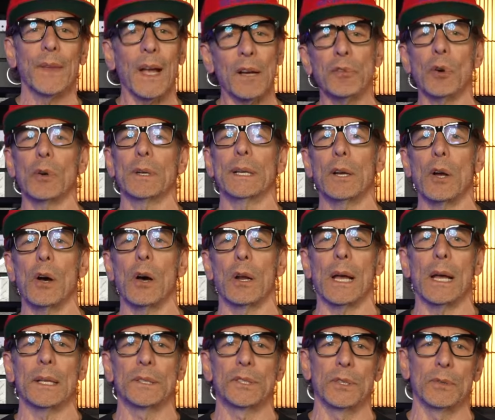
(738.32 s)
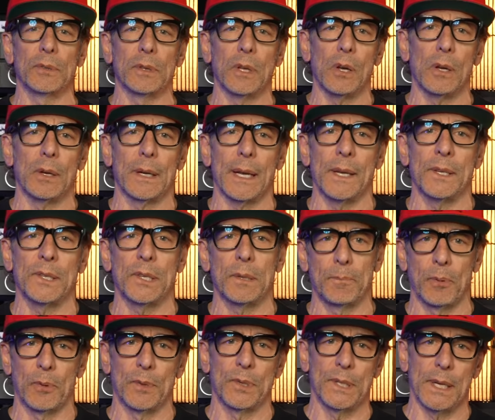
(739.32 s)
I've already gone on too long as a
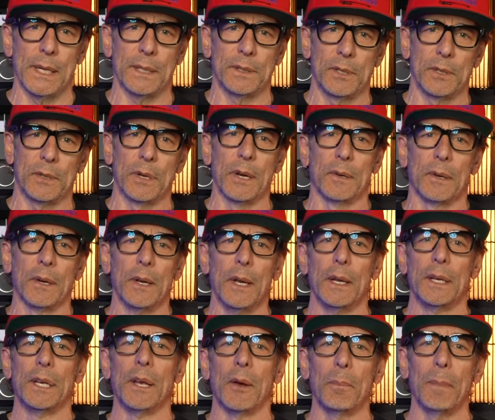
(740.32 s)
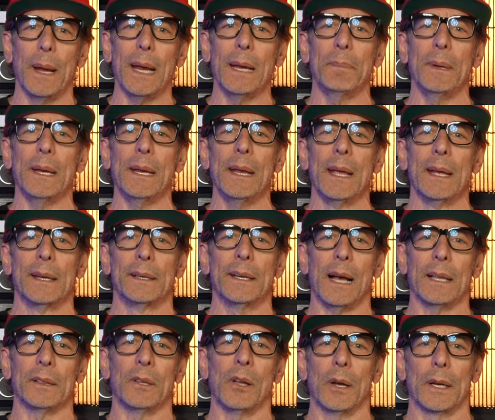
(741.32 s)
presenter, maybe
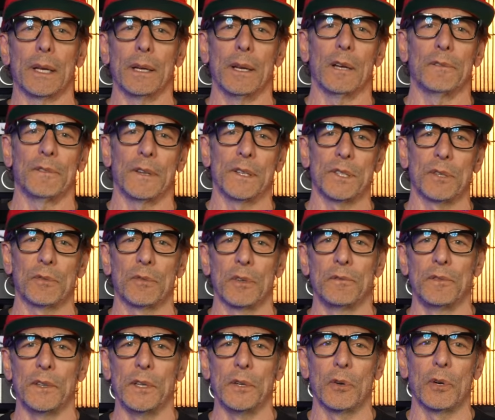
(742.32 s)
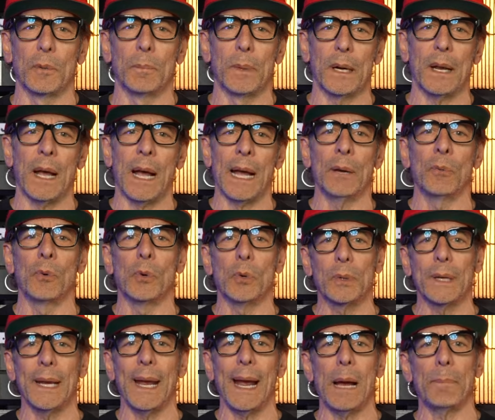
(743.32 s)
not long enough as a reviewer, but I
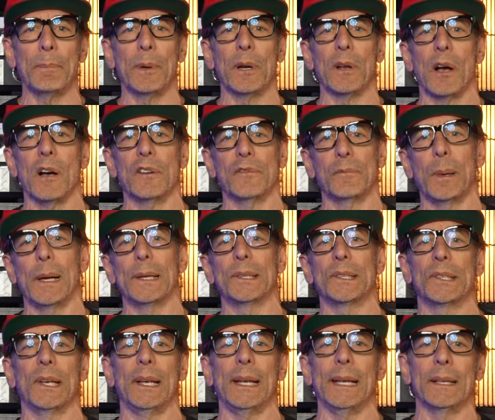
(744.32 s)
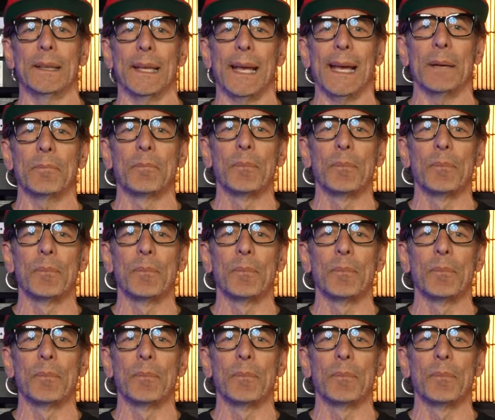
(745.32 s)
will cap it off by saying that